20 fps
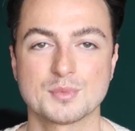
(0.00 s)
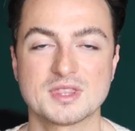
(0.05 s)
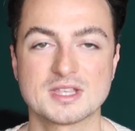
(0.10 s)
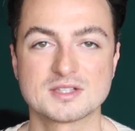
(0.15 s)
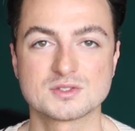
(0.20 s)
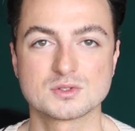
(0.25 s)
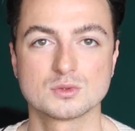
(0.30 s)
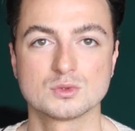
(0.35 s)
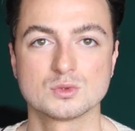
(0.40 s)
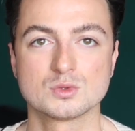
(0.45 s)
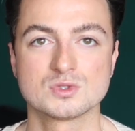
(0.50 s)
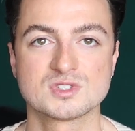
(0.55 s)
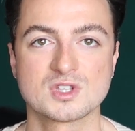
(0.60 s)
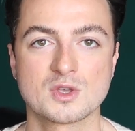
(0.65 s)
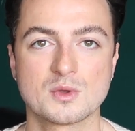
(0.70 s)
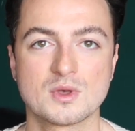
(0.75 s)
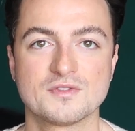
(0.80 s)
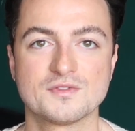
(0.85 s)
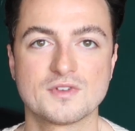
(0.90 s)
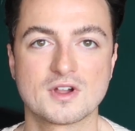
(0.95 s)
but there's
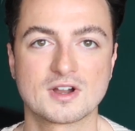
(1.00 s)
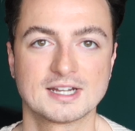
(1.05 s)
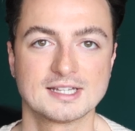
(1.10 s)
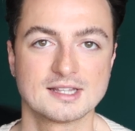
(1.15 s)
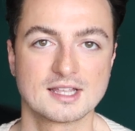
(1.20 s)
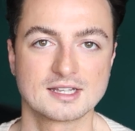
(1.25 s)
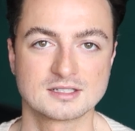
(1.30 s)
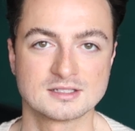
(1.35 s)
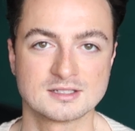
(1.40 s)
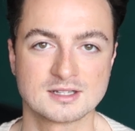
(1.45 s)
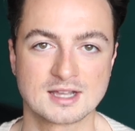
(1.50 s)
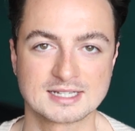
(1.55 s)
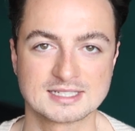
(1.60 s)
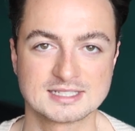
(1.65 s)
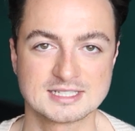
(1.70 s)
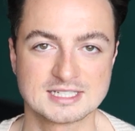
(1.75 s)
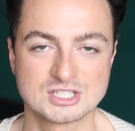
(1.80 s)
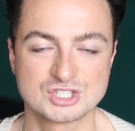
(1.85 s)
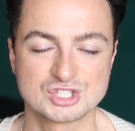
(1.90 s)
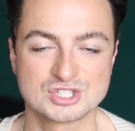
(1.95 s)
also a very like
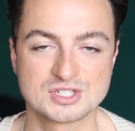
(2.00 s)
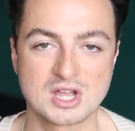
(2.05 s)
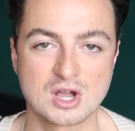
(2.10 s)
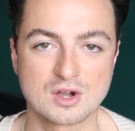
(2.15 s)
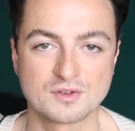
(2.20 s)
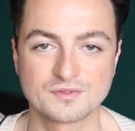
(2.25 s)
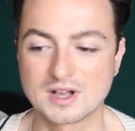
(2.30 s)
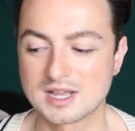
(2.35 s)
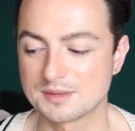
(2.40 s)
90s Chanel